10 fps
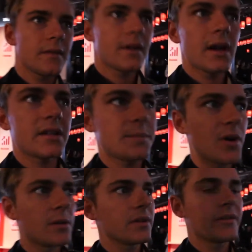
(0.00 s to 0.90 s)
that's
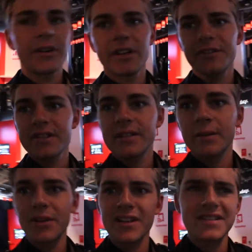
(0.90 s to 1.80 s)
probably very
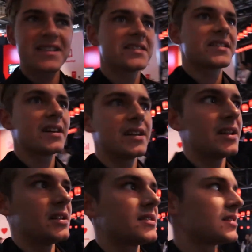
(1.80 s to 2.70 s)
interesting, but it's in
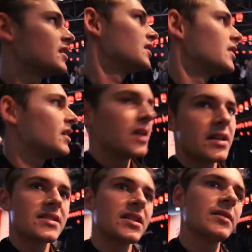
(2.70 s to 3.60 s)
Chinese. And
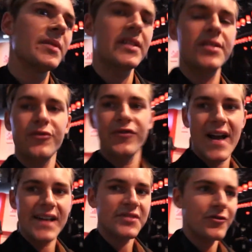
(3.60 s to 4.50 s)
it's a little bit too
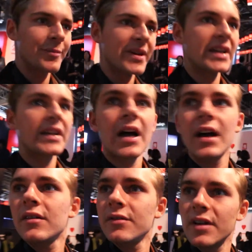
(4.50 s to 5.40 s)
fast for me.
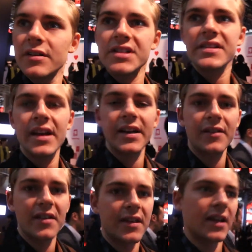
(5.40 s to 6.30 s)
I don't understand
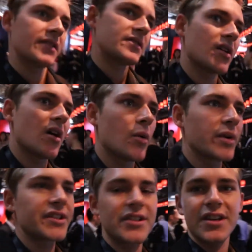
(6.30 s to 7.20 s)
everything. So
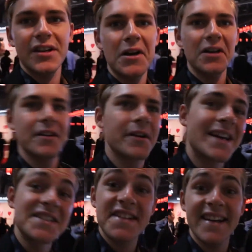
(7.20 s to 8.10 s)
we're just going to go
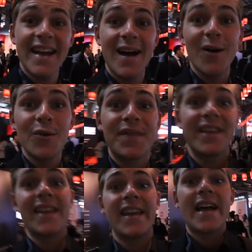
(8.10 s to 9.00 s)
and check out
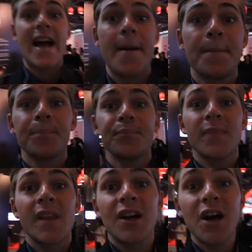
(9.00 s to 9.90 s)
the
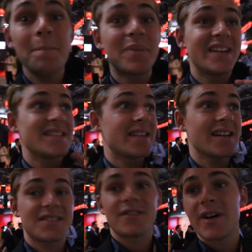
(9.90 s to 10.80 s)
companies
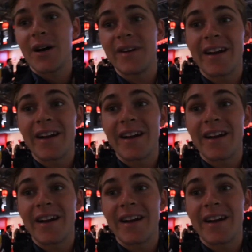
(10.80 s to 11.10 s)
that's around